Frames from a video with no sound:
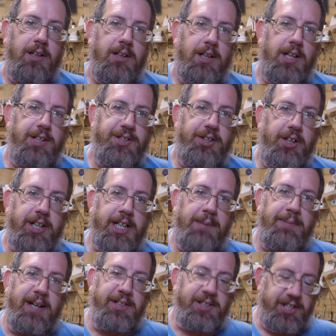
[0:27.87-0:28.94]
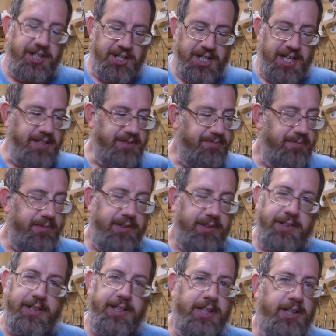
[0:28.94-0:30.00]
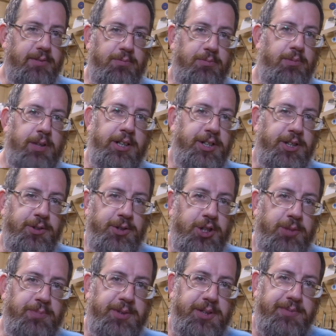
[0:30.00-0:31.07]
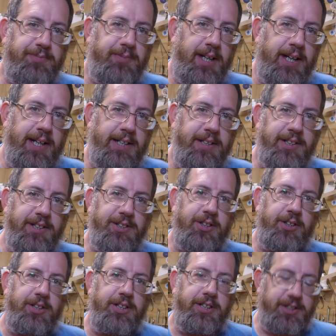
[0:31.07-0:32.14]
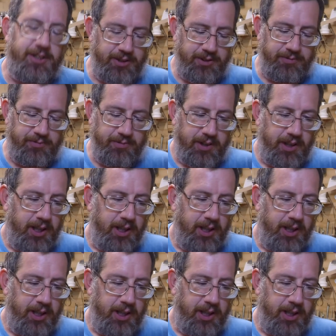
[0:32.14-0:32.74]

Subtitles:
Last night I came out into the shed, did one or two jobs and decided to